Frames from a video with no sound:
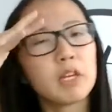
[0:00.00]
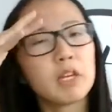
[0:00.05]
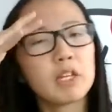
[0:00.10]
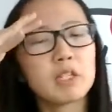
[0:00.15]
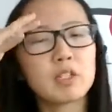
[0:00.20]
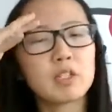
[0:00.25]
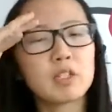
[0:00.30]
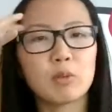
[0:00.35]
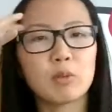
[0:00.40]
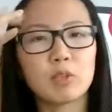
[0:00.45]

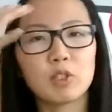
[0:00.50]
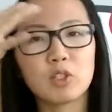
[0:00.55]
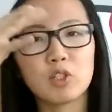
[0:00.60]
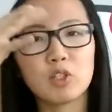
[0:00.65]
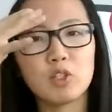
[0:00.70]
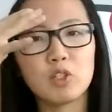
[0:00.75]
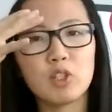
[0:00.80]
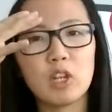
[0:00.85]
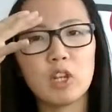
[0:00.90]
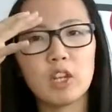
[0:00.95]
Summers
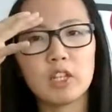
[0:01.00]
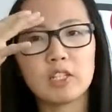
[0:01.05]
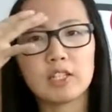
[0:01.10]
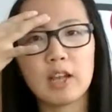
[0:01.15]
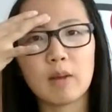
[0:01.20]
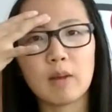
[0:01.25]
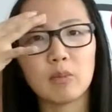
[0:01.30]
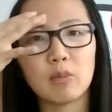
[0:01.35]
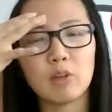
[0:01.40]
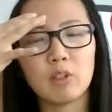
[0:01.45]

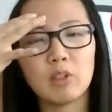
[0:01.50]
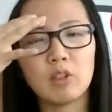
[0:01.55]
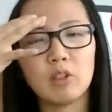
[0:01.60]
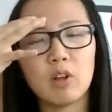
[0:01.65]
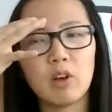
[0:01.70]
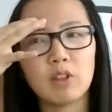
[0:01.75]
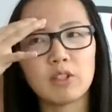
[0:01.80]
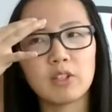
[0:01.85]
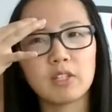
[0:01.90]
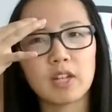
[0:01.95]
example
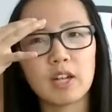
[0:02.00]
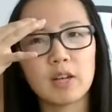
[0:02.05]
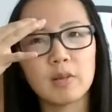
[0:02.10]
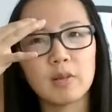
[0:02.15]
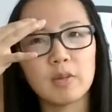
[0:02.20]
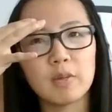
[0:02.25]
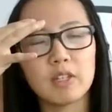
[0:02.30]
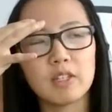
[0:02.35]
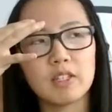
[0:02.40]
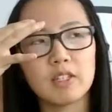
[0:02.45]
all the
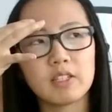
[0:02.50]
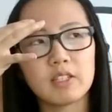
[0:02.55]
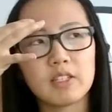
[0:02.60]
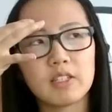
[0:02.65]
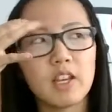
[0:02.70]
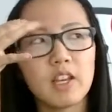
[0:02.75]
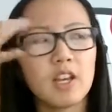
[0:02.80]
time is,